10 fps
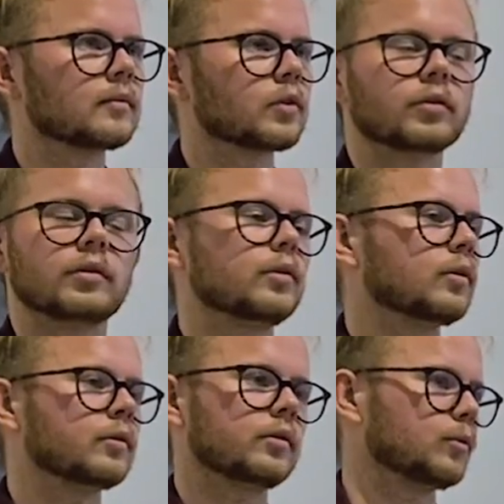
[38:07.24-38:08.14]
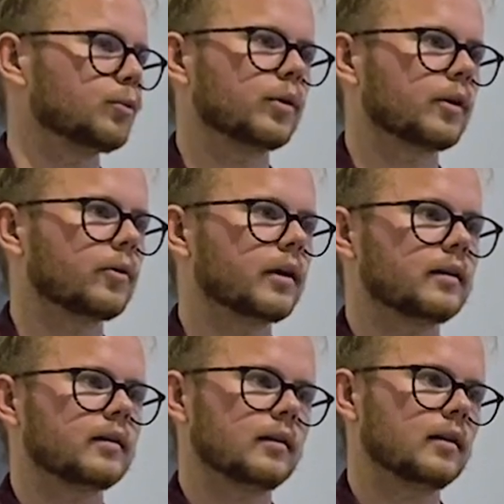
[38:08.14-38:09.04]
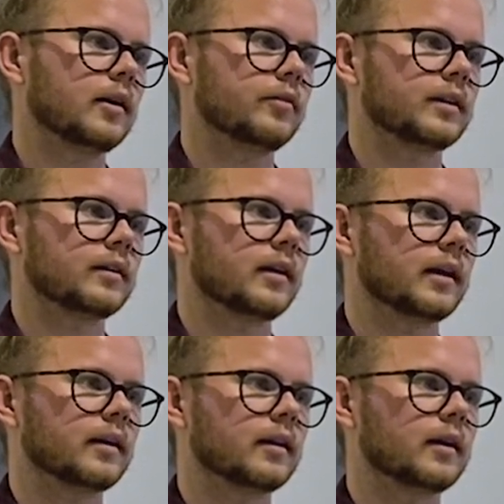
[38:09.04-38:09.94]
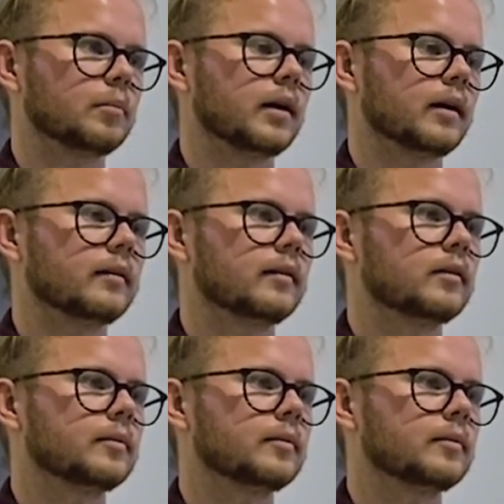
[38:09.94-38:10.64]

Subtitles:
So you don't regret having taken that path?